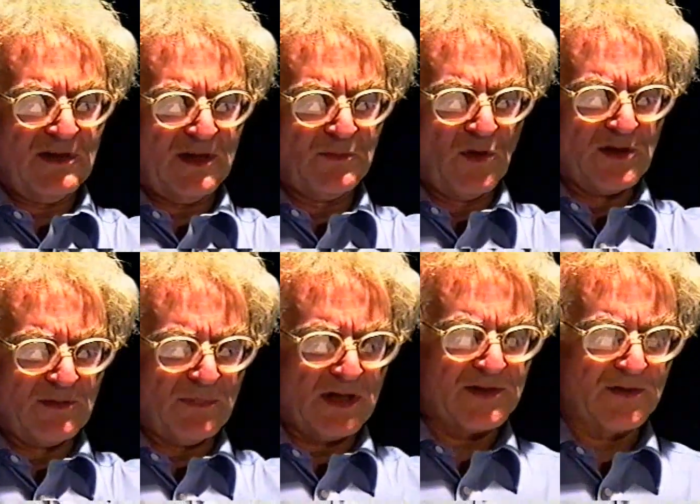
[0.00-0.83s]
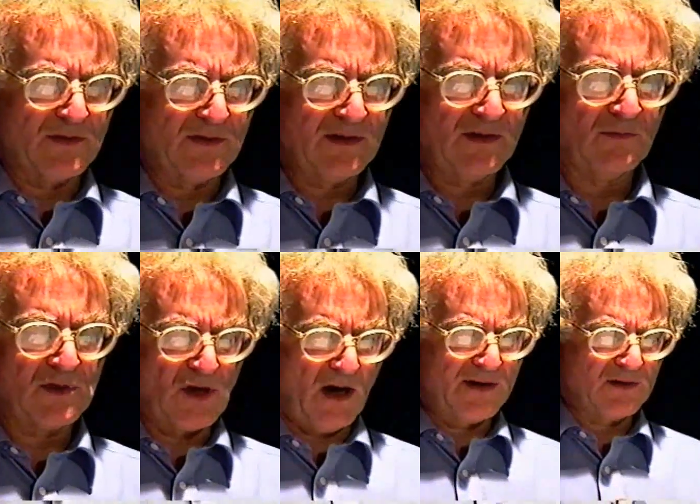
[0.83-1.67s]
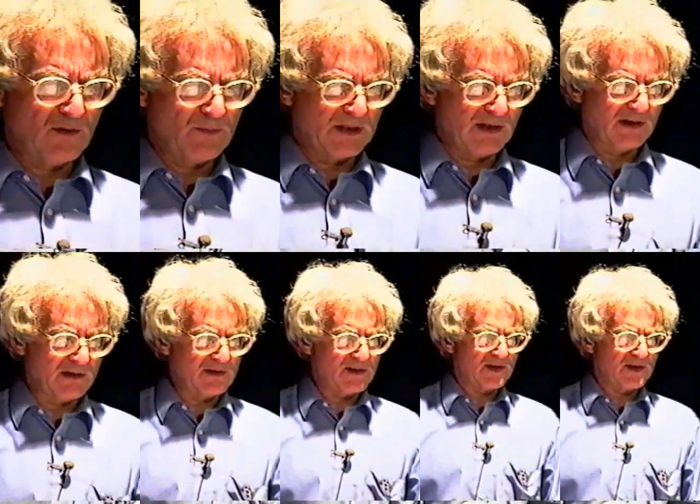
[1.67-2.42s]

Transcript: which Heidegger begins by saying,